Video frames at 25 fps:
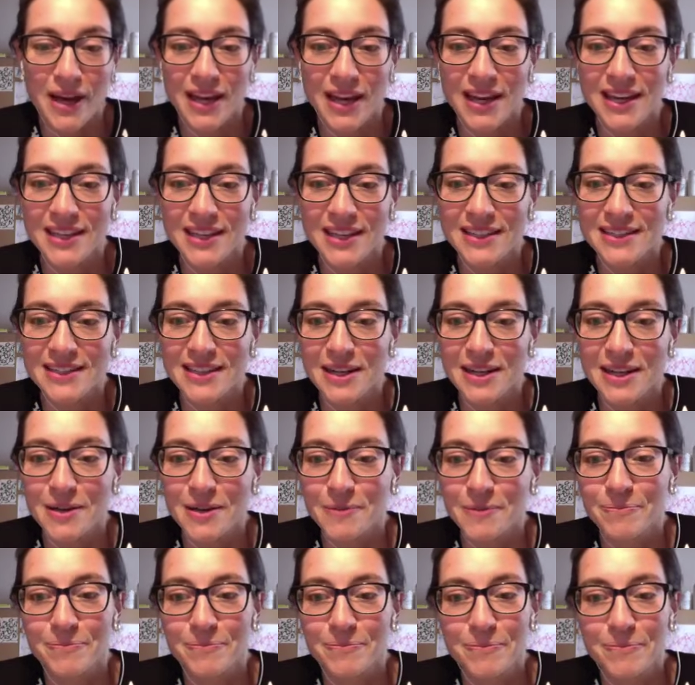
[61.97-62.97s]
And
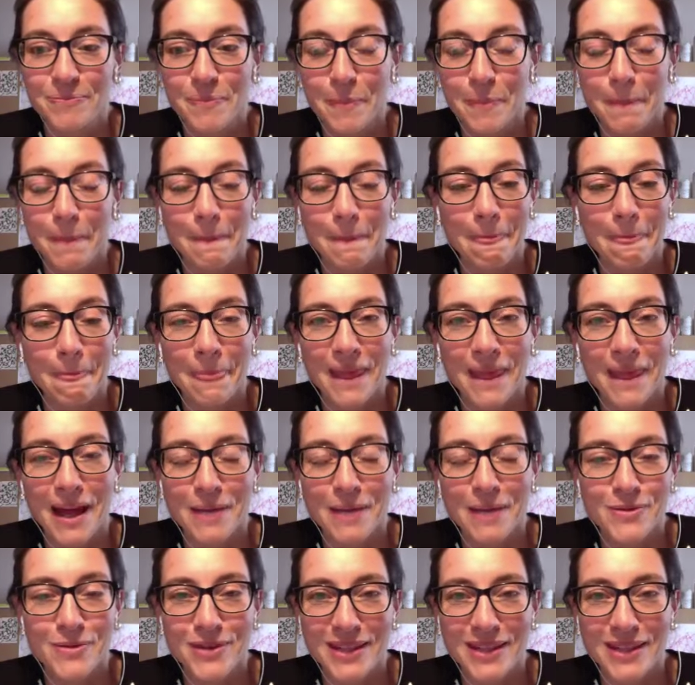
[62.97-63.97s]

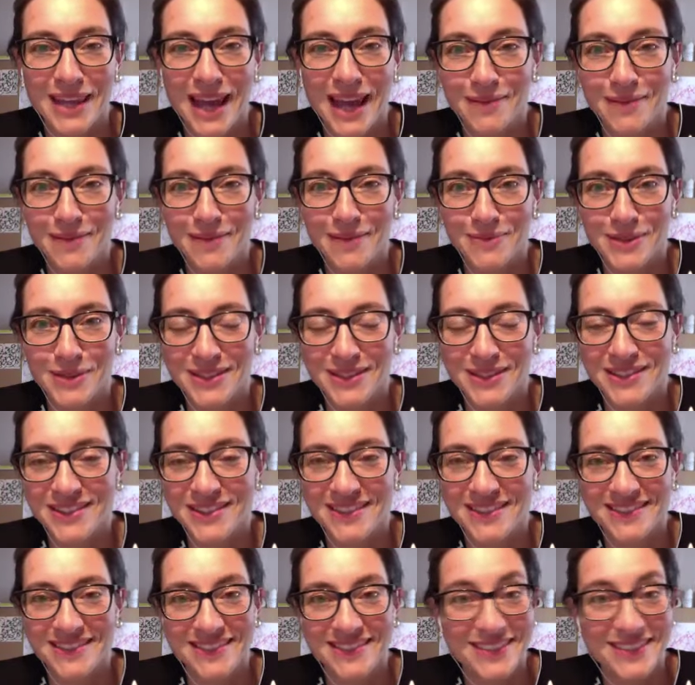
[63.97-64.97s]
I'm really happy
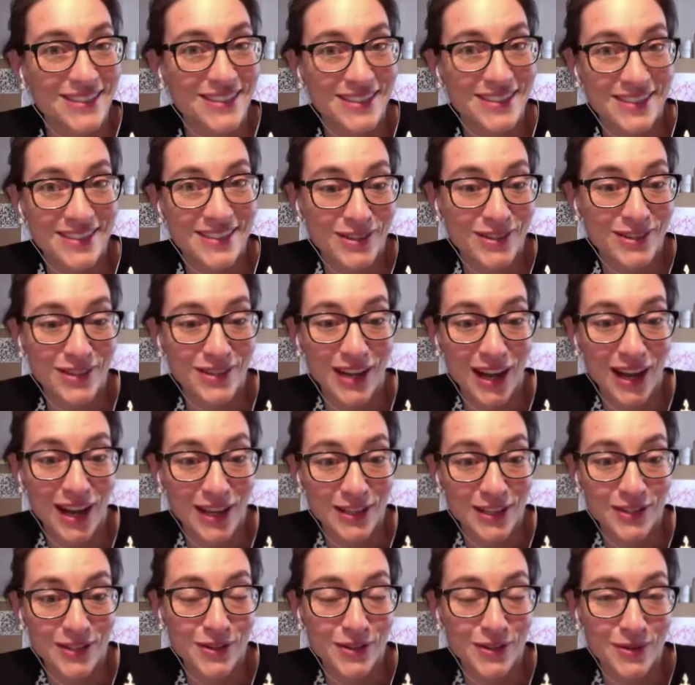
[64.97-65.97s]
to
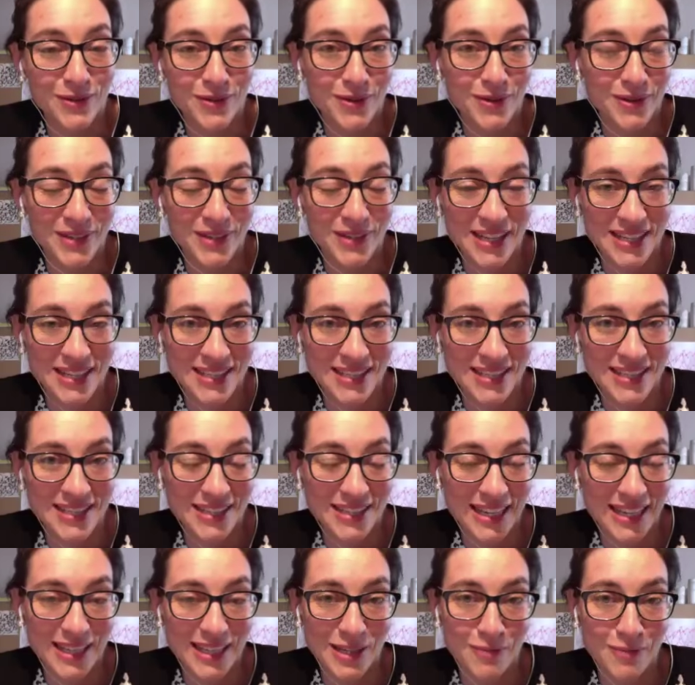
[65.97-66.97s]
guide you through this
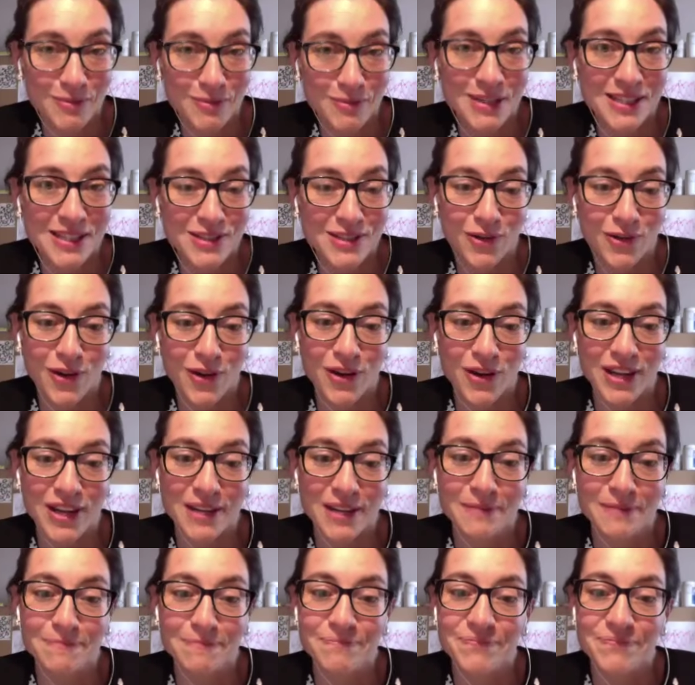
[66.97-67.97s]
inner peace drawing.
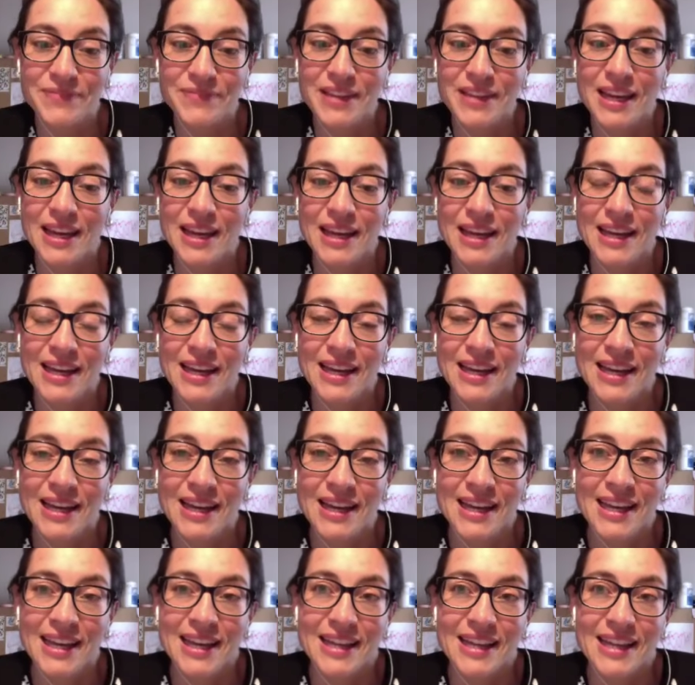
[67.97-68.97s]

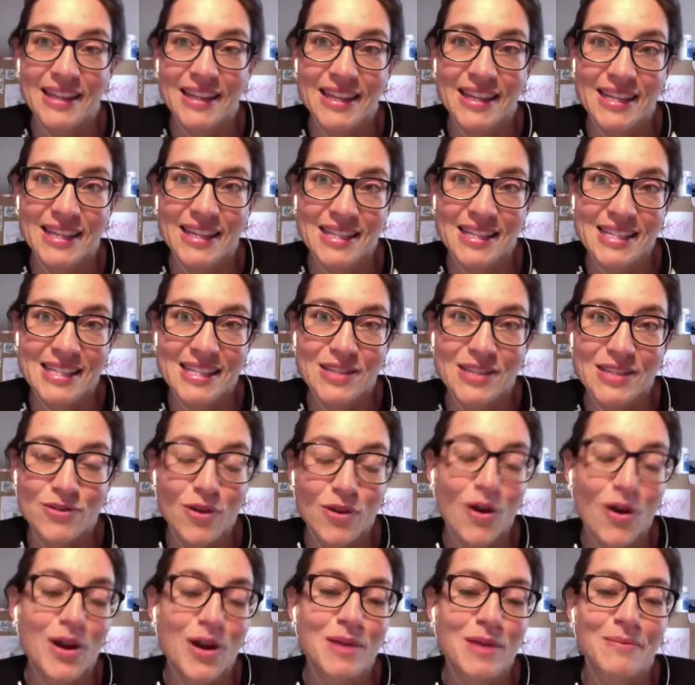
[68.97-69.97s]
This
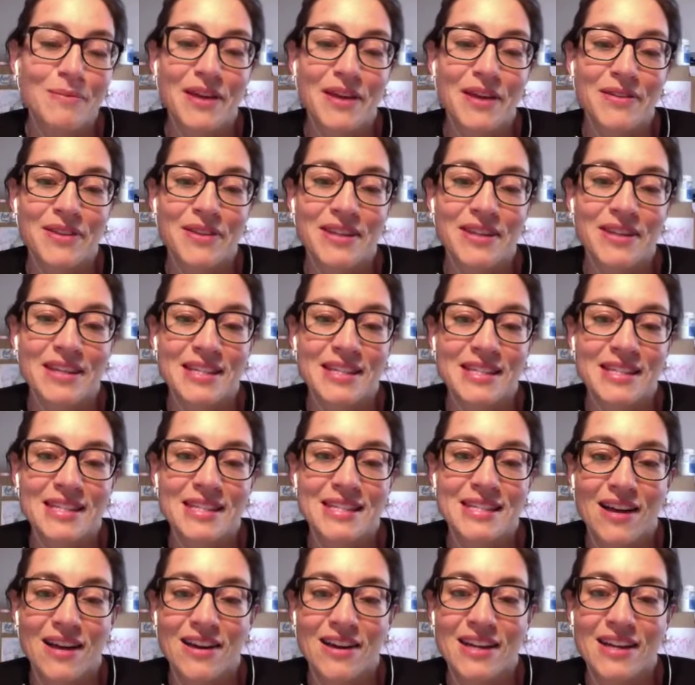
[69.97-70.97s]
drawing method is
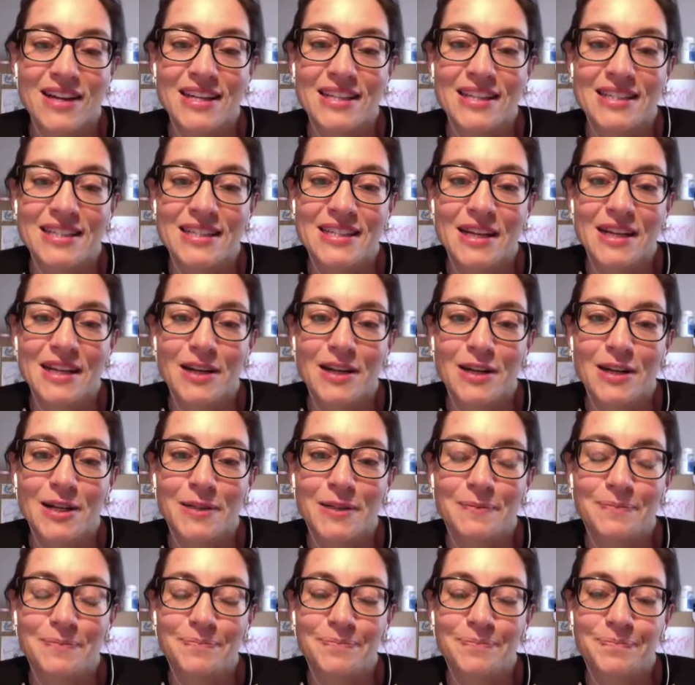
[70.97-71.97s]
designed
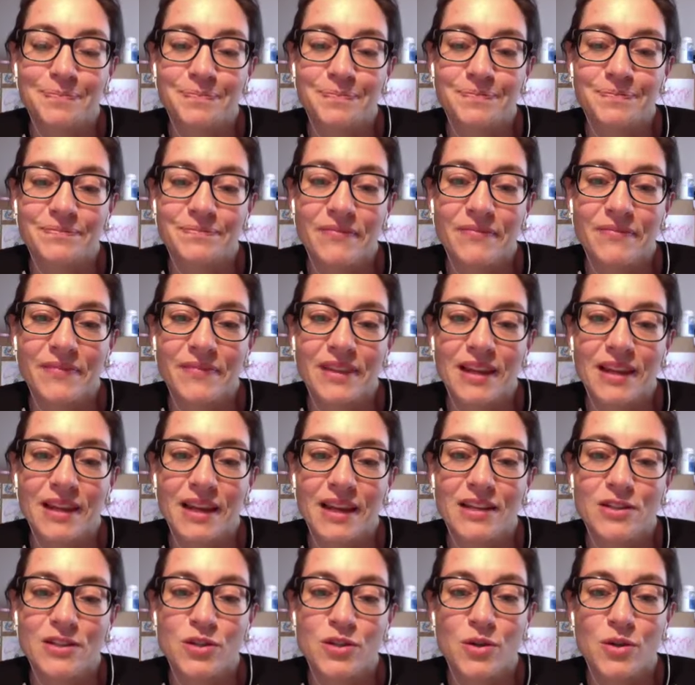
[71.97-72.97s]

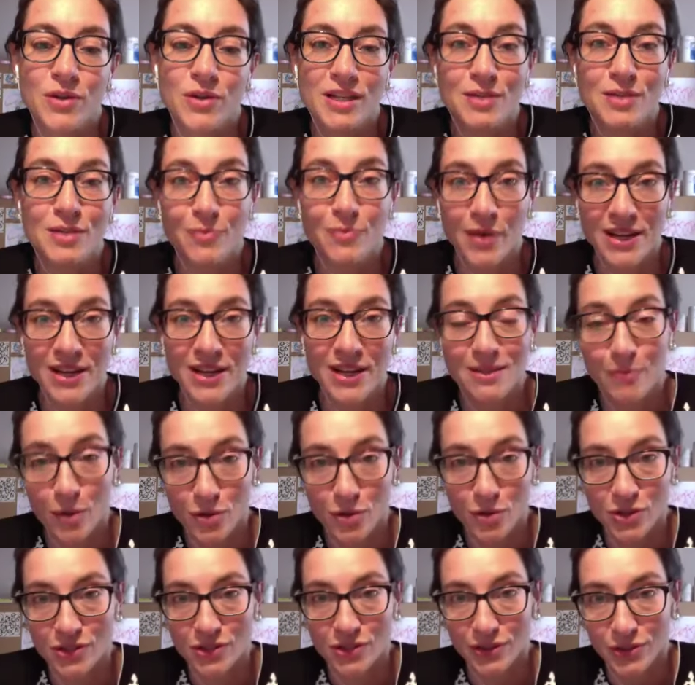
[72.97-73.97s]
to express
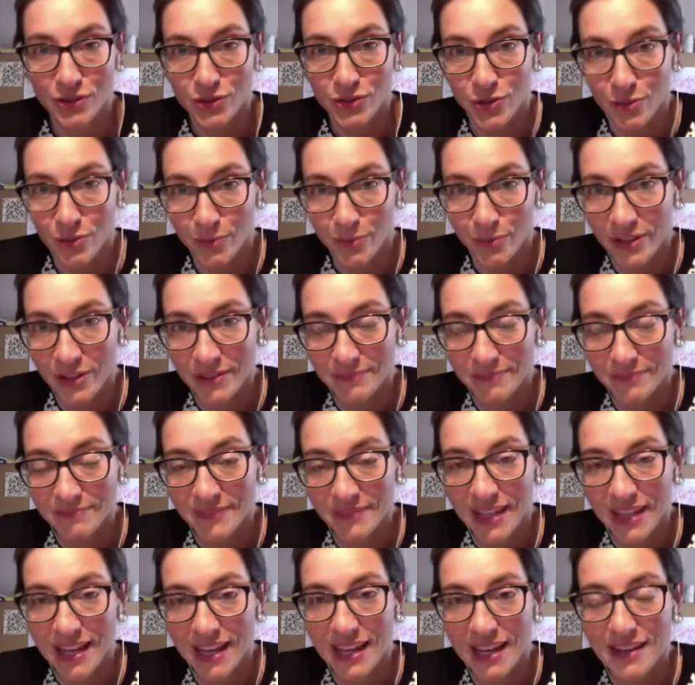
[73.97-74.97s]
emotional turmoil
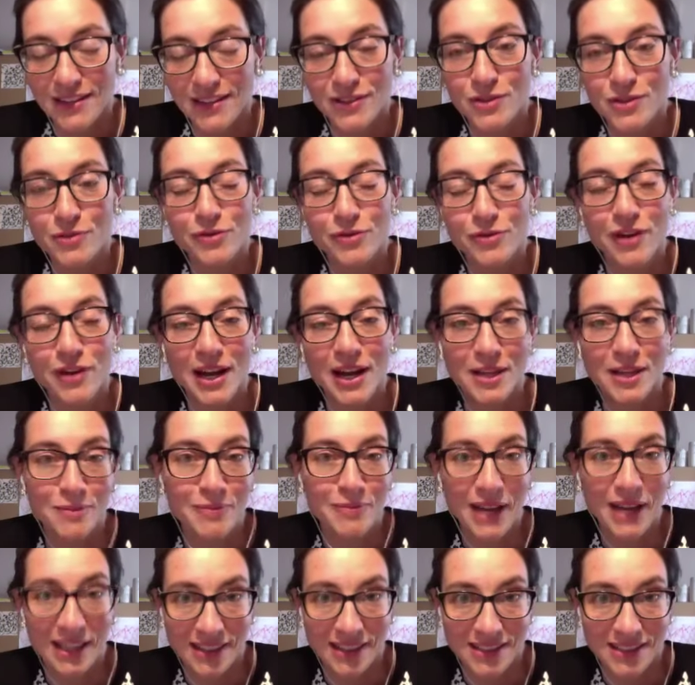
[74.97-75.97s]
and to find
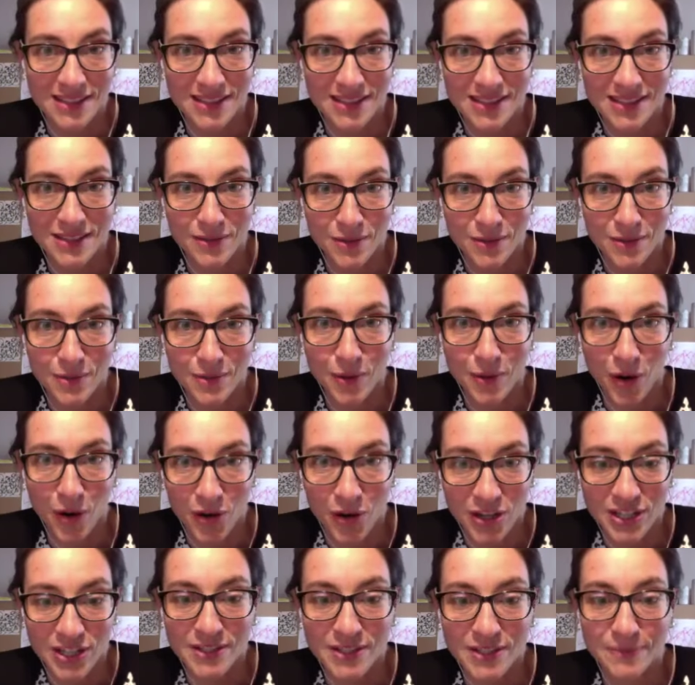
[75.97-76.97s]
balance through
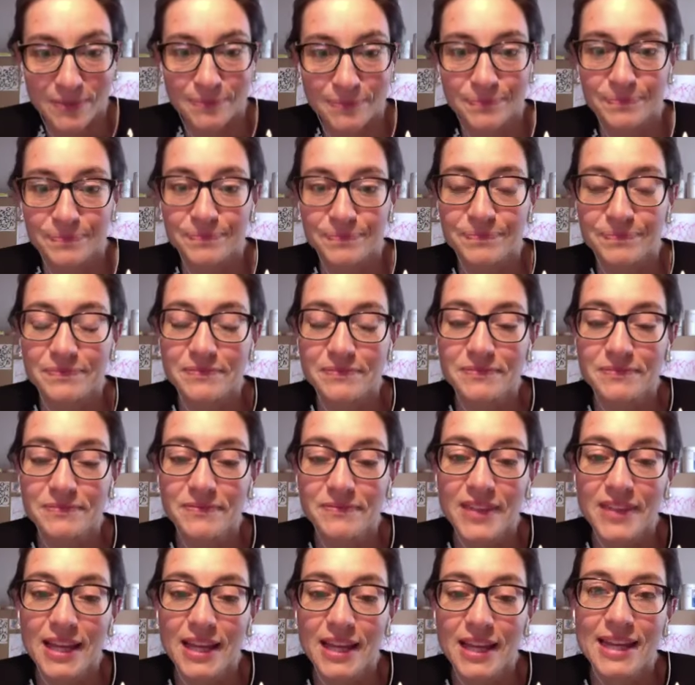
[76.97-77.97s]
art.
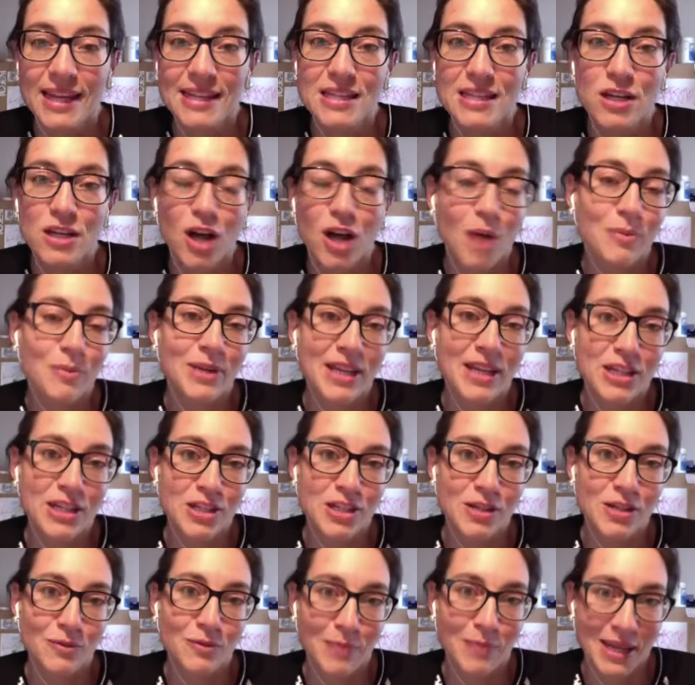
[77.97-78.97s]
And it's a
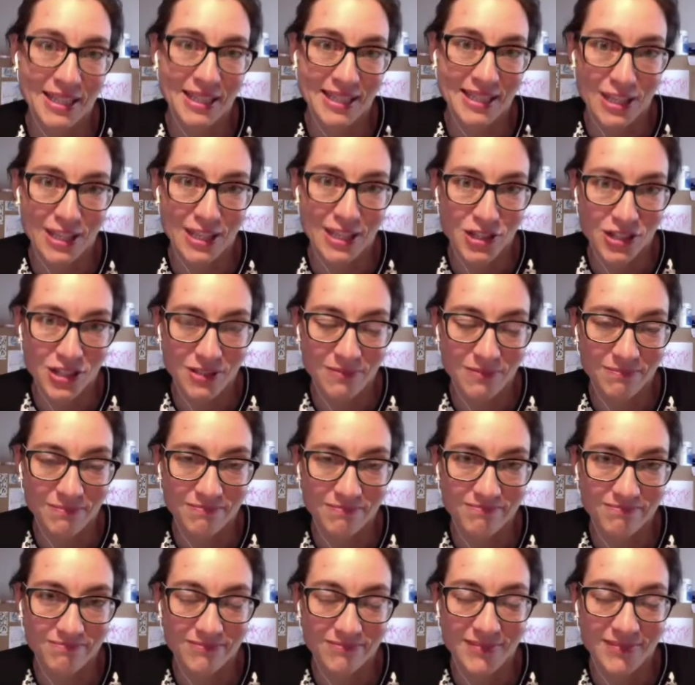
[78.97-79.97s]
combination of meditation,
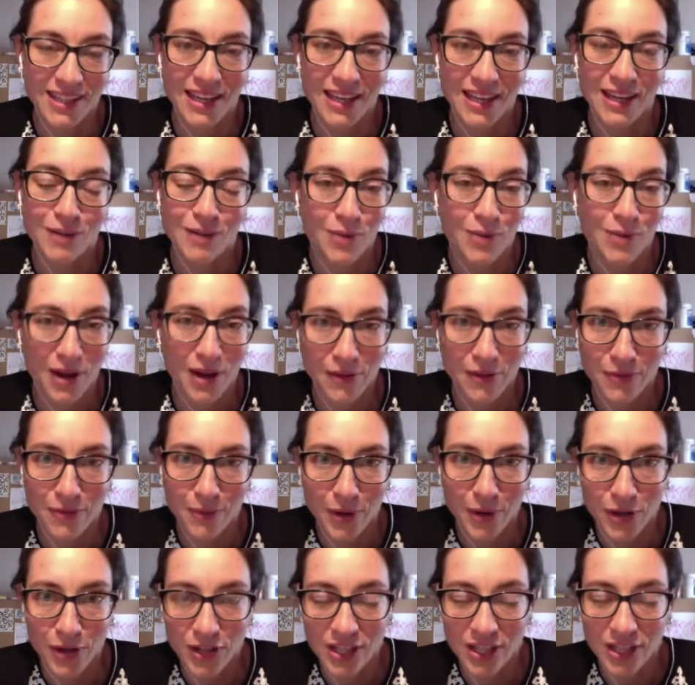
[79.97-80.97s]
breath
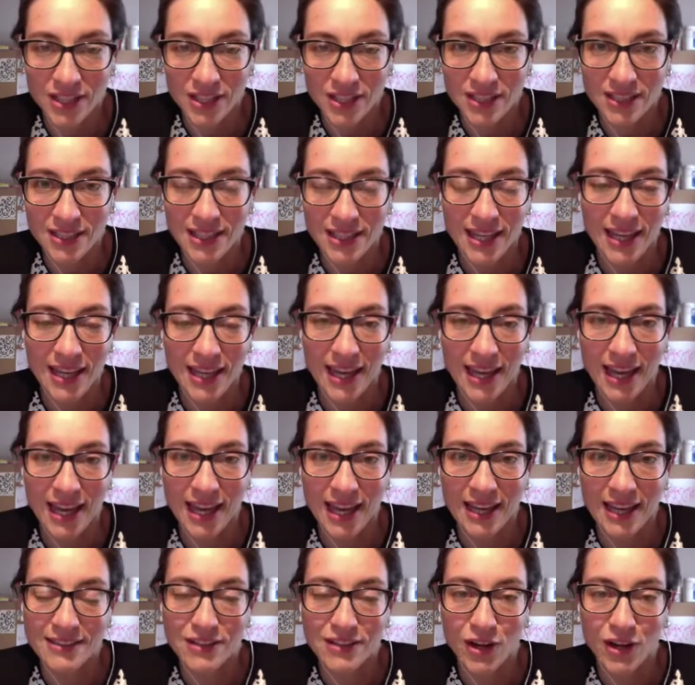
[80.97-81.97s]
work,
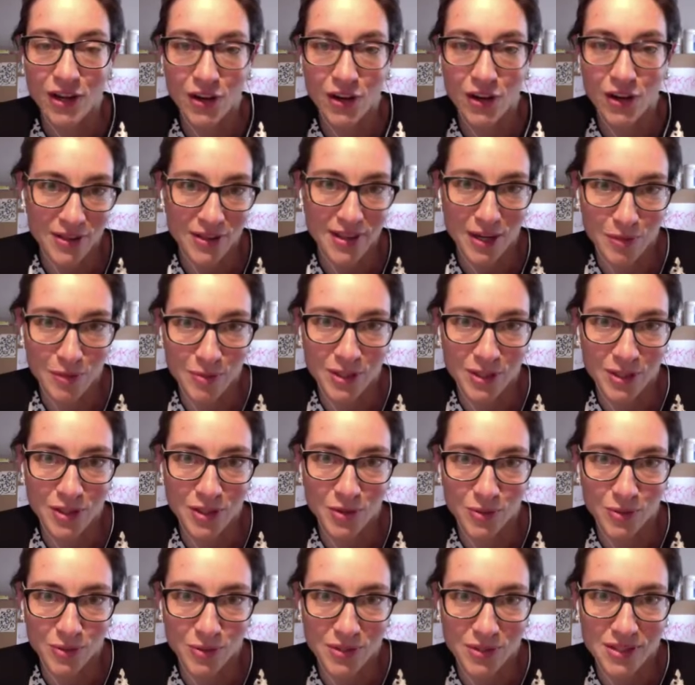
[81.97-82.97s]
and art therapy
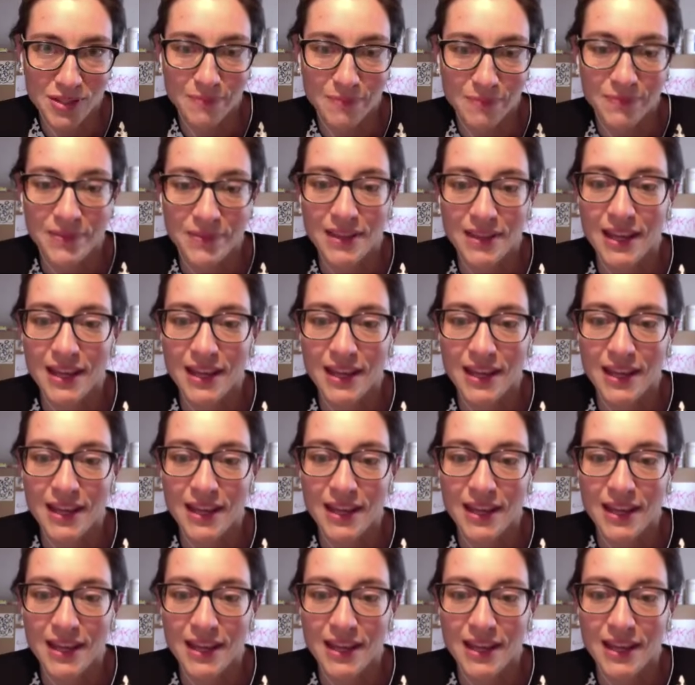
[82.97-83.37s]
tools.